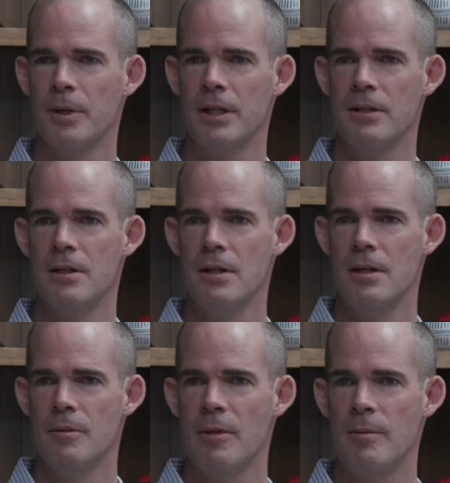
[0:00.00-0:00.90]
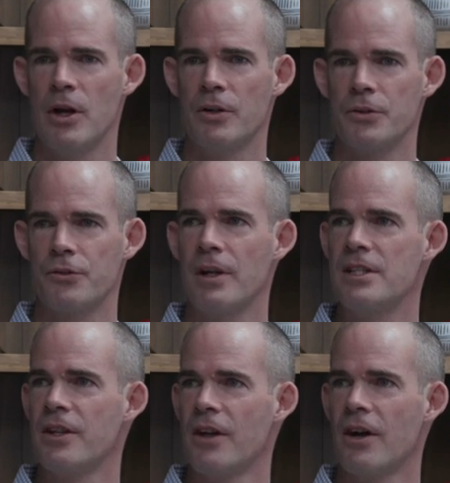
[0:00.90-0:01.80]
But maybe I'll go
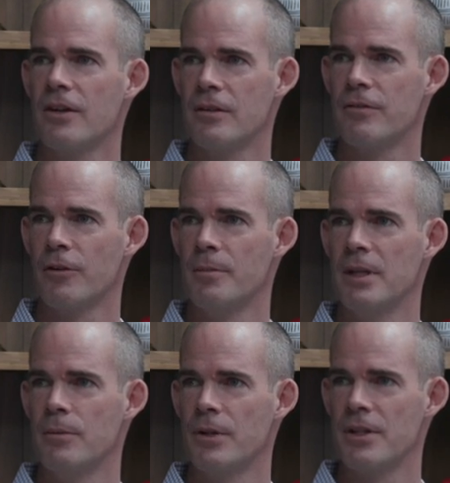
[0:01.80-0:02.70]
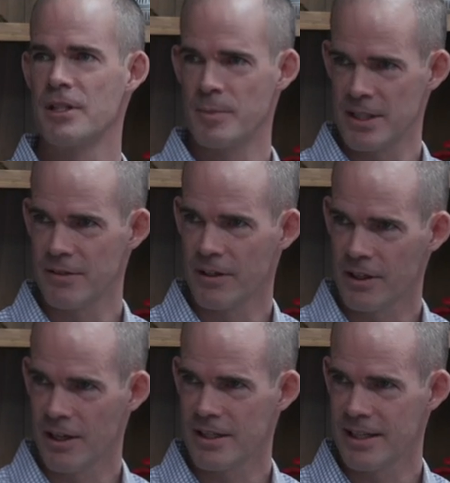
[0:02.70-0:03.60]
straight to the heart for me with the
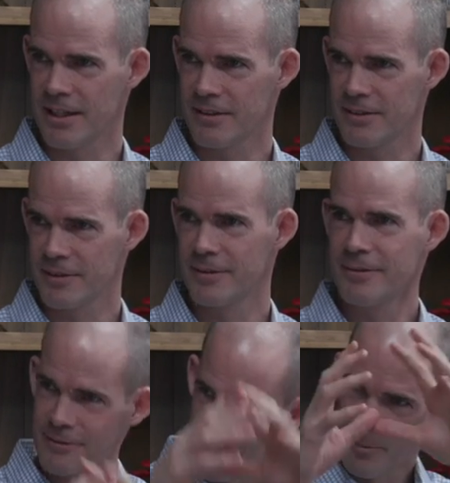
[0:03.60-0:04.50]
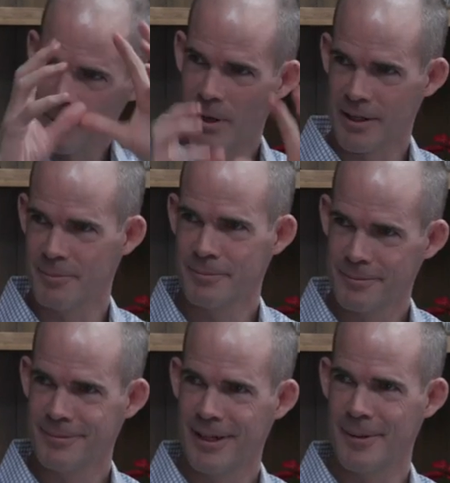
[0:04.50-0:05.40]
specific context from the bottom
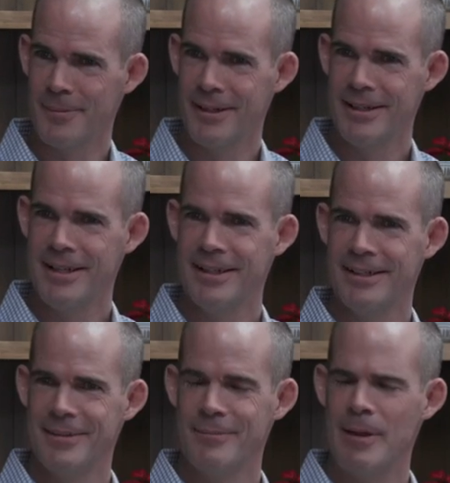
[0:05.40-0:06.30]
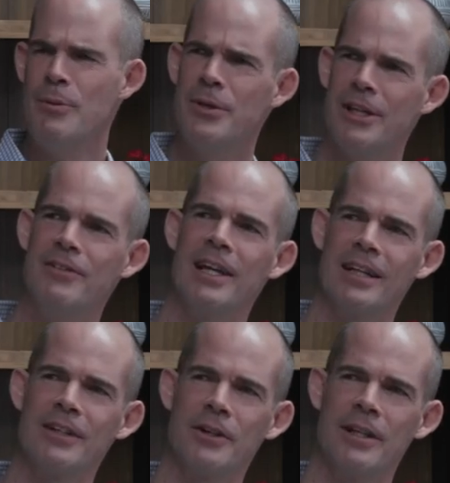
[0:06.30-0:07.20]
up. Maybe we can even get
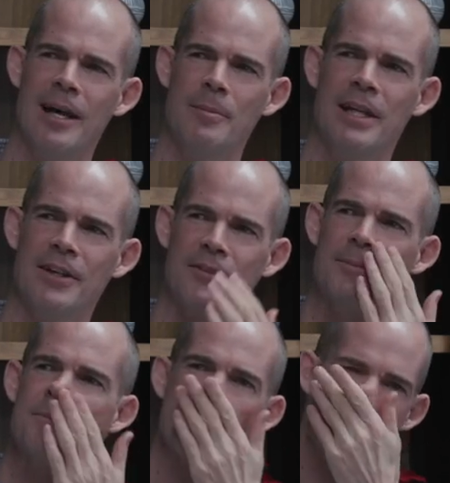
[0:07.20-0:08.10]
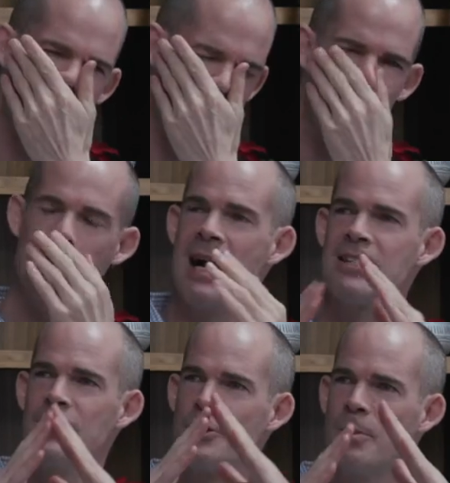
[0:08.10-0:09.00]
clear on that, because, you know,
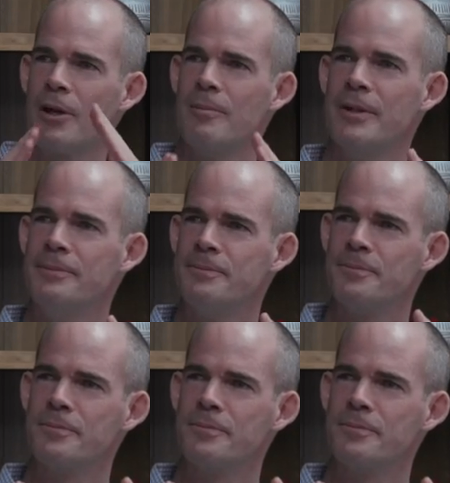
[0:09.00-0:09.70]
Maslow's pyramid,